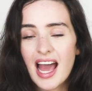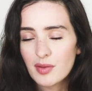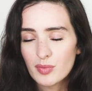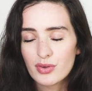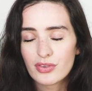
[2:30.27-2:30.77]

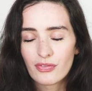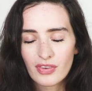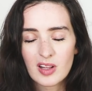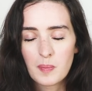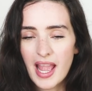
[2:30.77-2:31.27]
Animals
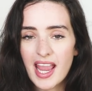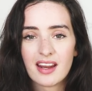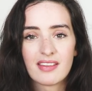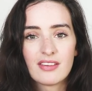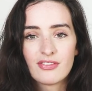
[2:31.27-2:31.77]
feel
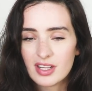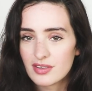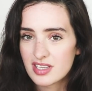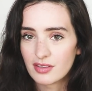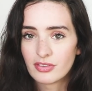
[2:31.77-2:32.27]
pain, they feel
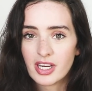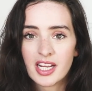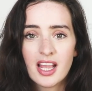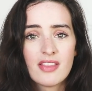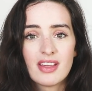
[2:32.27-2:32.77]

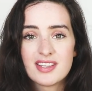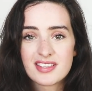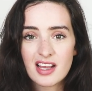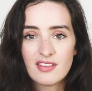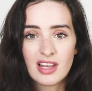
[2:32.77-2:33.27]
suffering, they
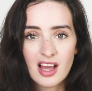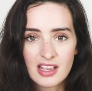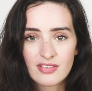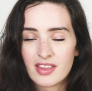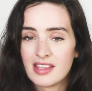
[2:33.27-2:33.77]
deserve
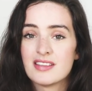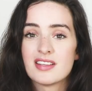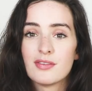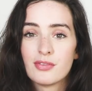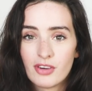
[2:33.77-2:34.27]
life and they
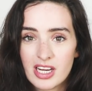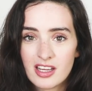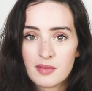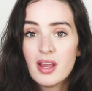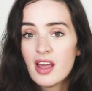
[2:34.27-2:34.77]
deserve
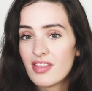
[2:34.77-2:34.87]
freedom.